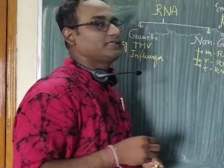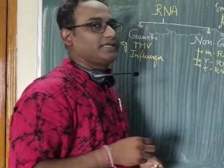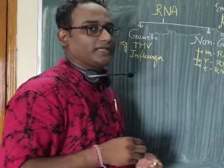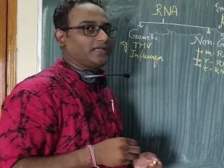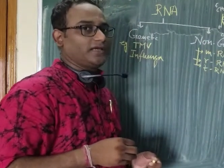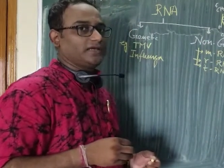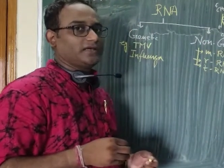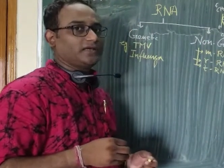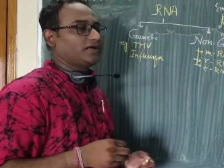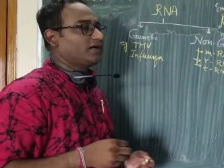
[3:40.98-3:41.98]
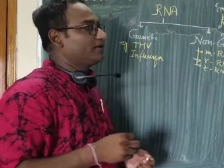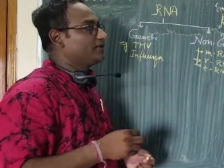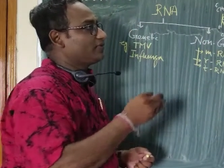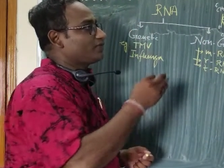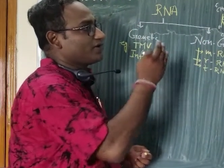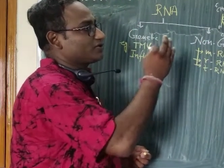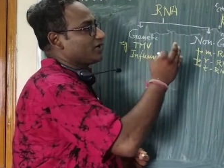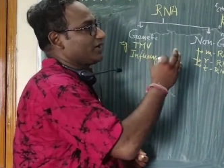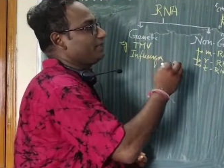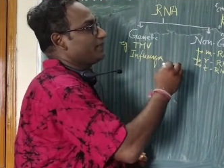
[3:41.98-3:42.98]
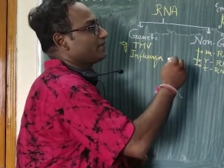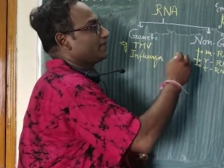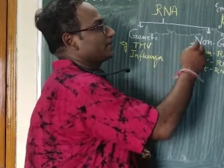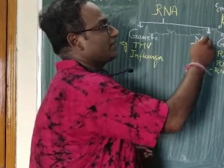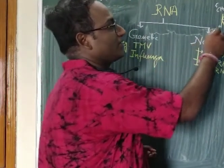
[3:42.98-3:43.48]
DNA, the first time, that is